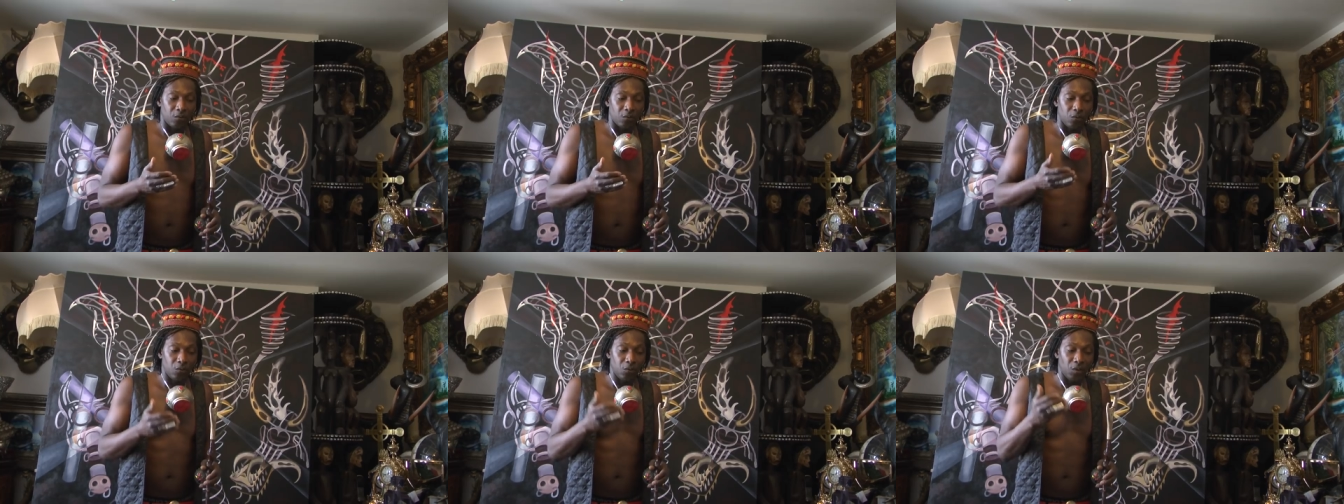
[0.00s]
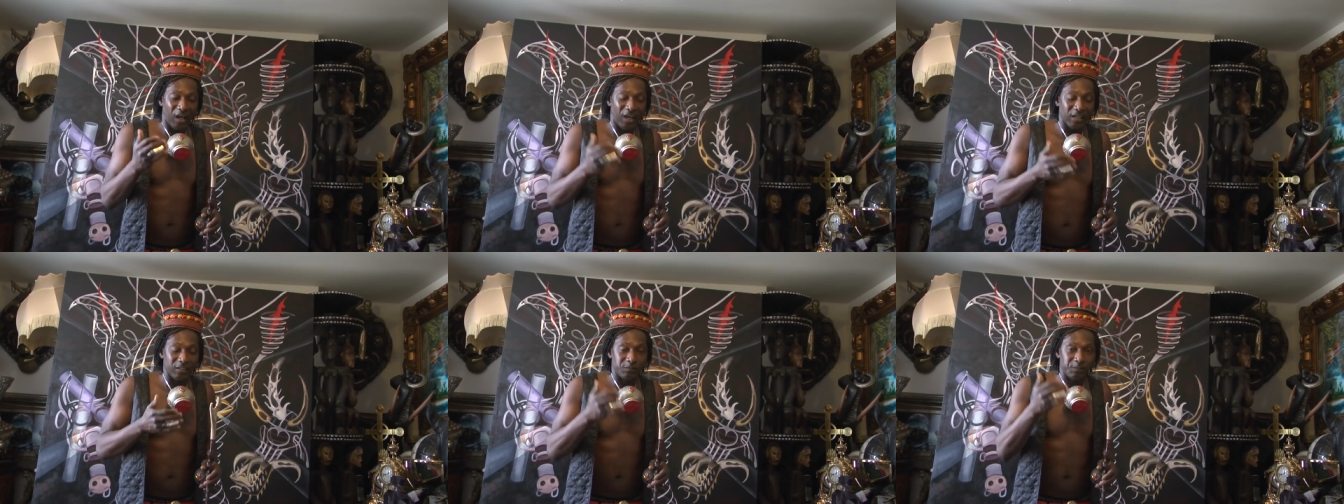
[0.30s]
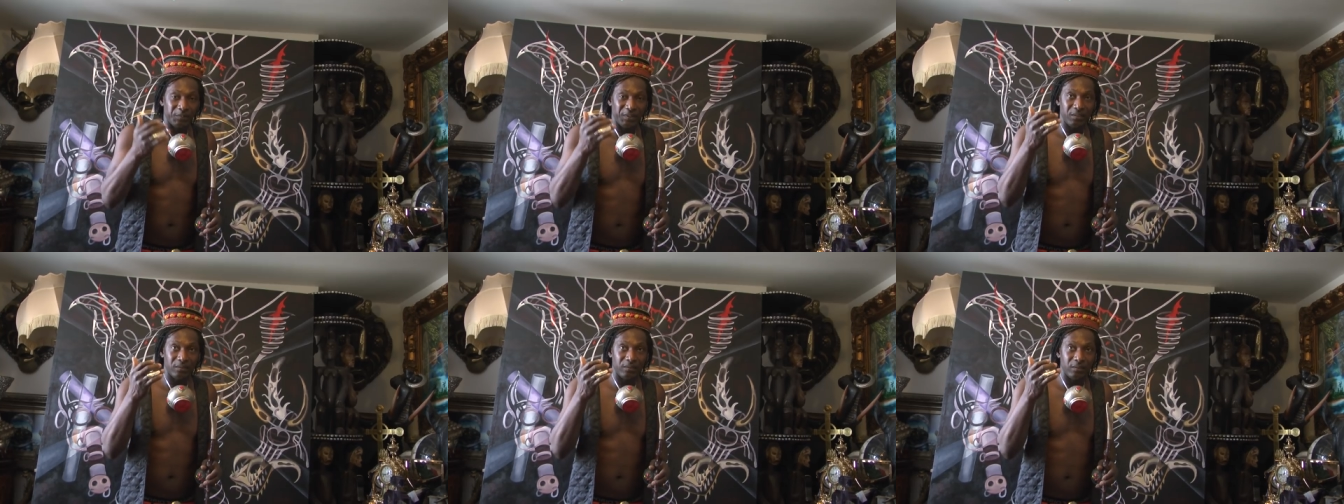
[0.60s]
who
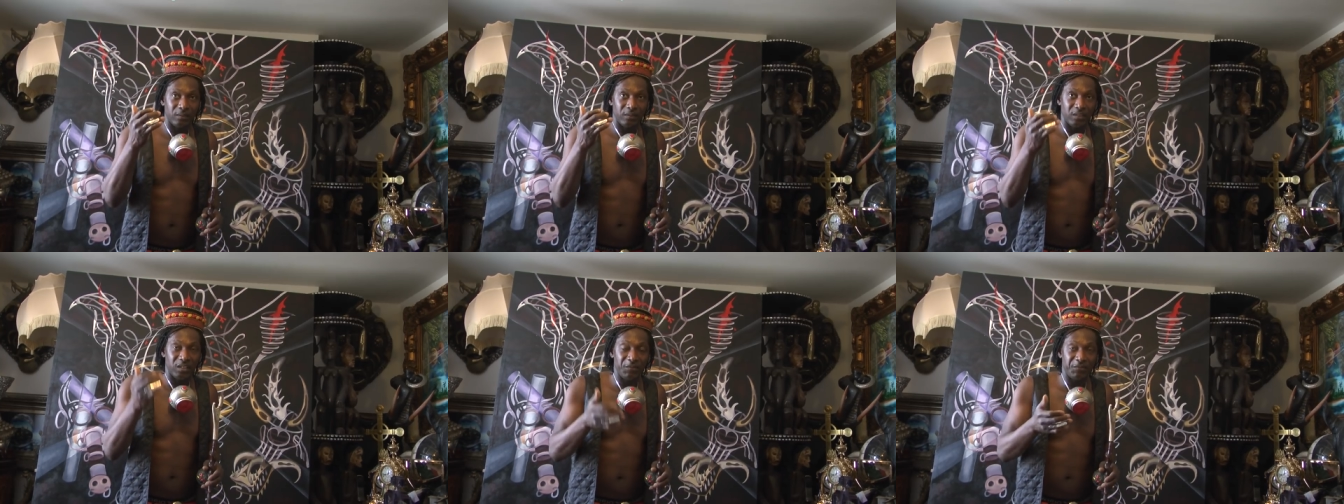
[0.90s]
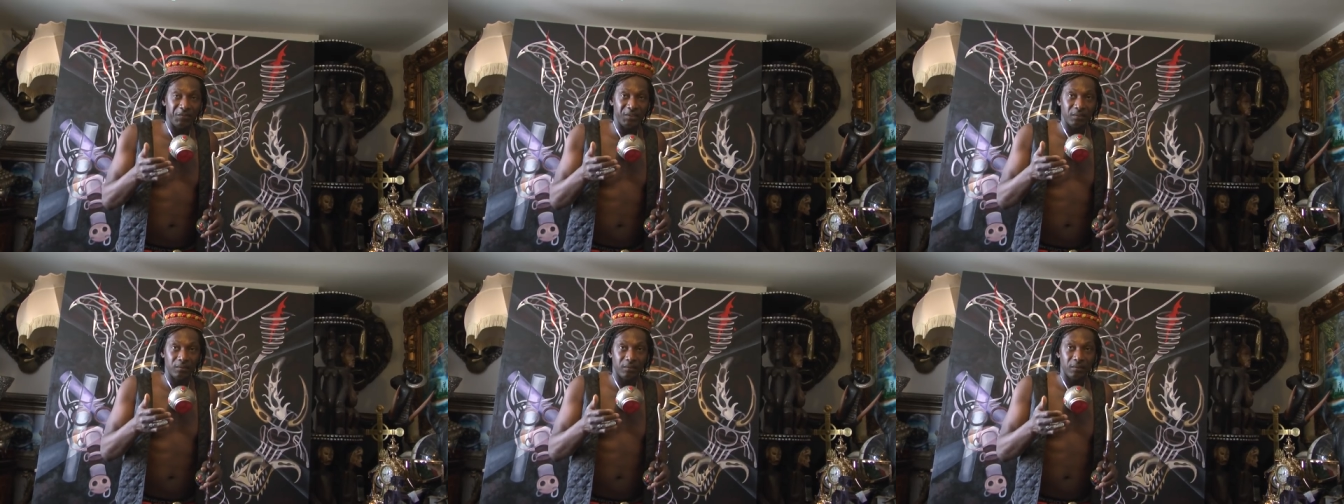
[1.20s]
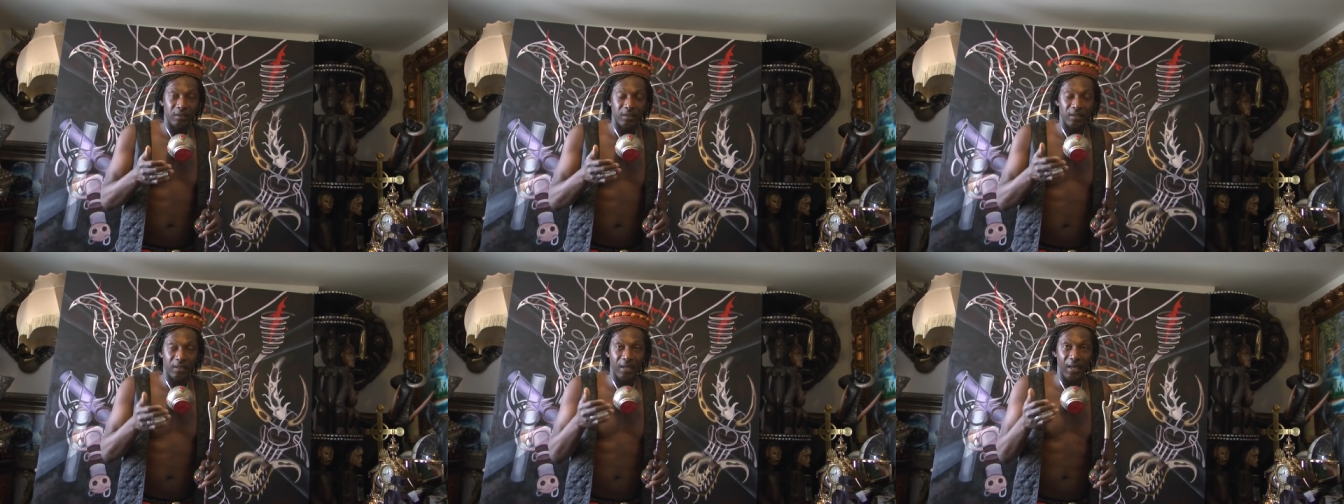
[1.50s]
has been
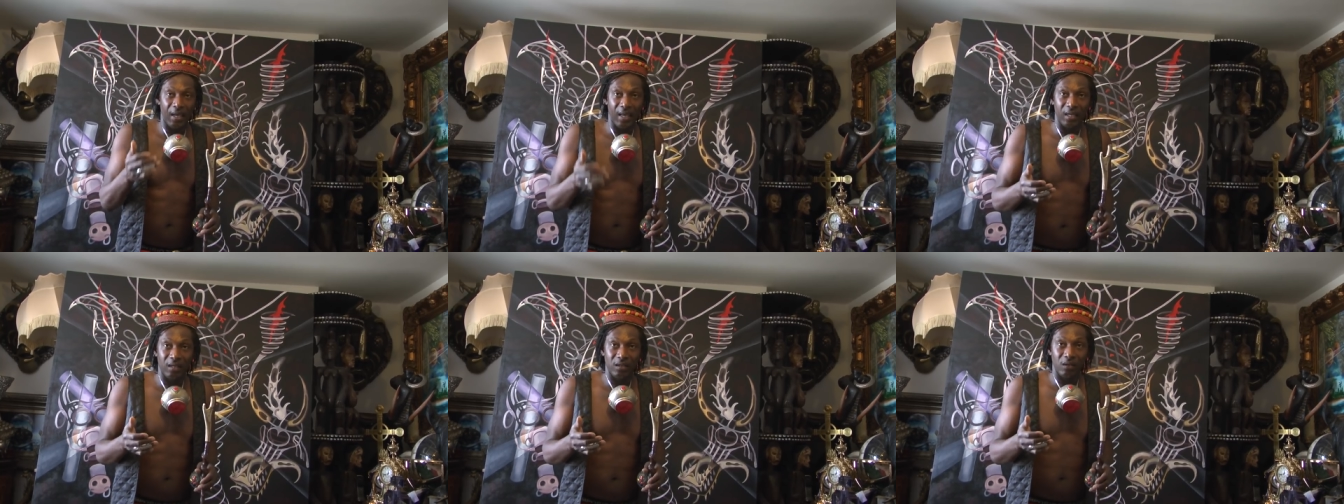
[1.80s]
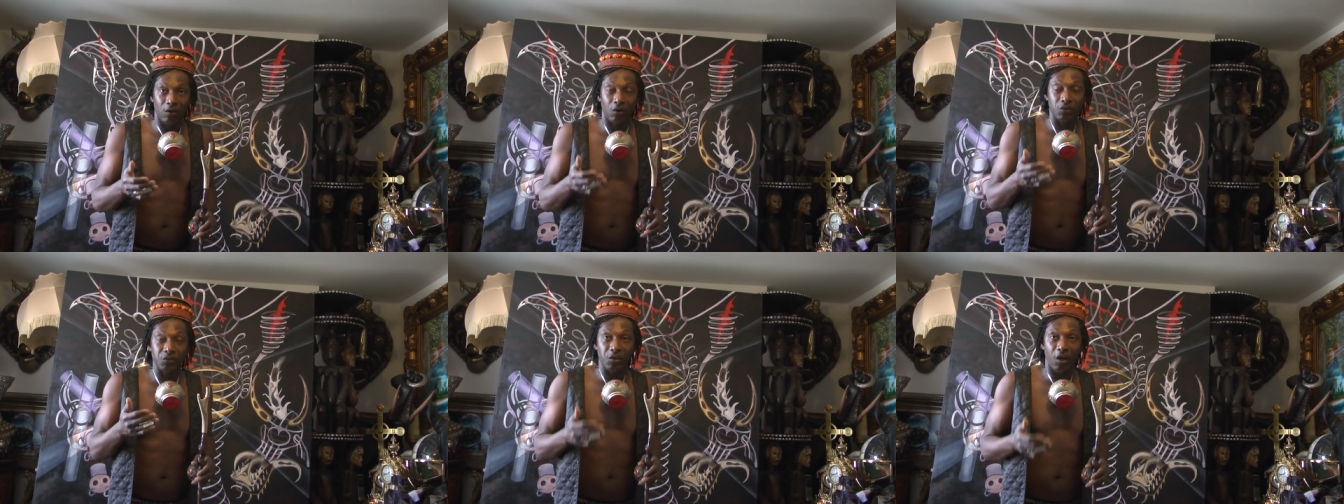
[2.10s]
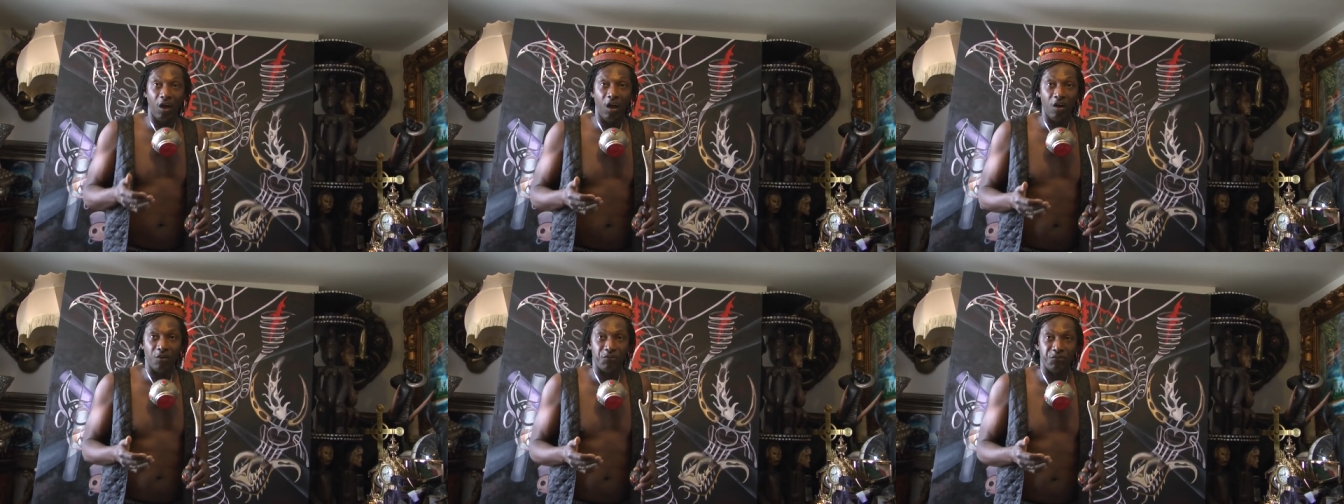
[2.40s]
living hell on
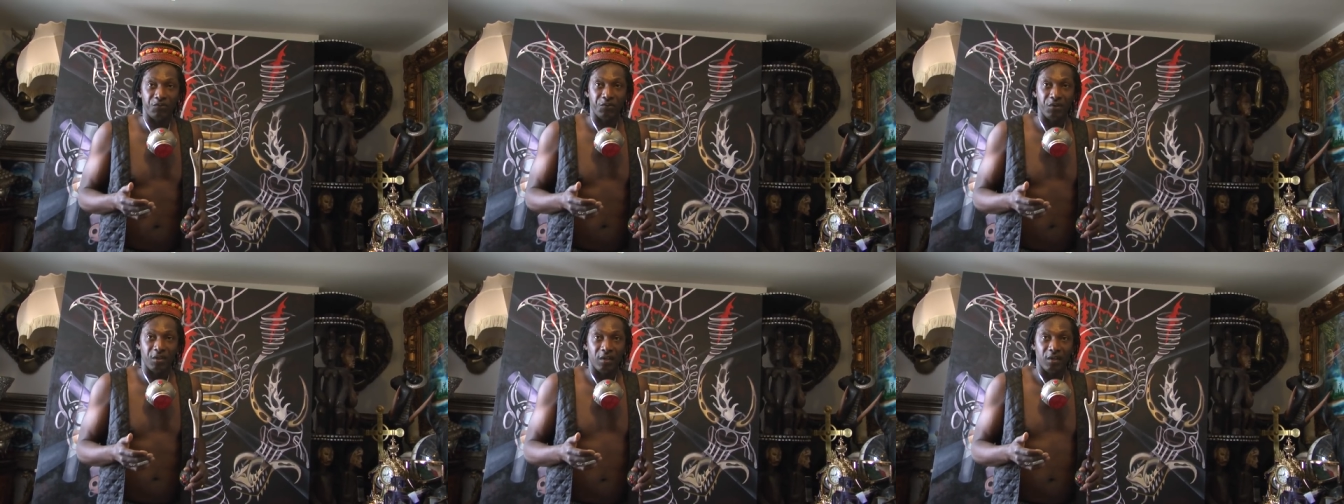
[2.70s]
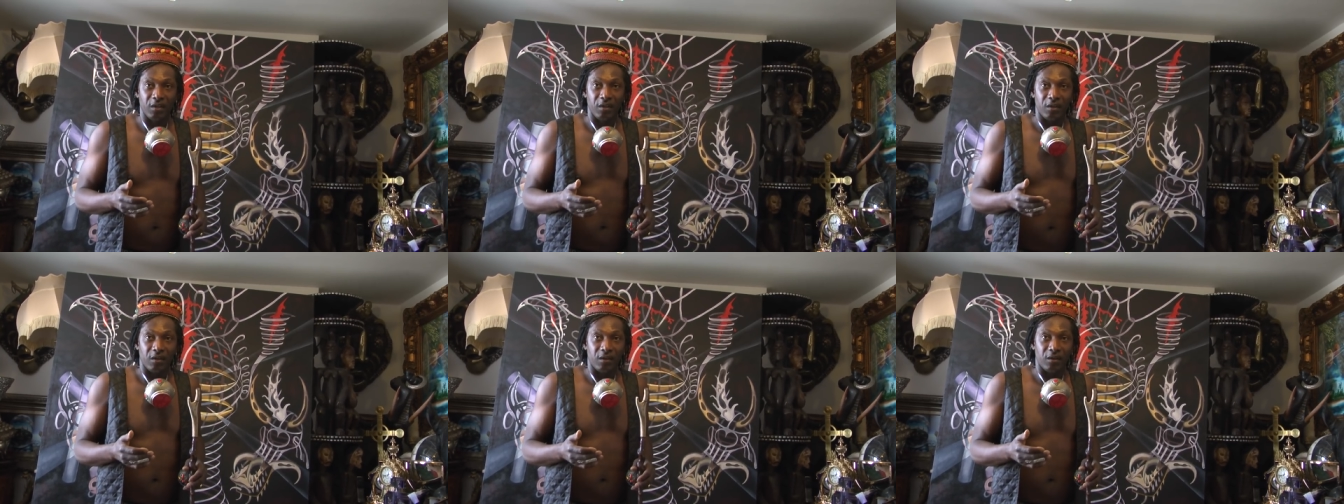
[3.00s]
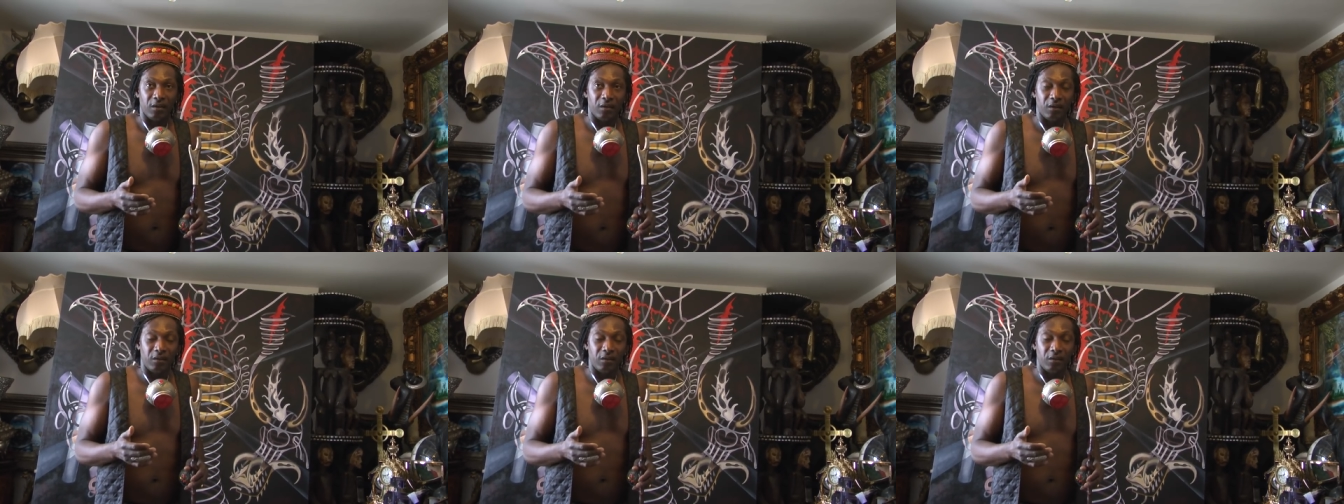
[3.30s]
earth,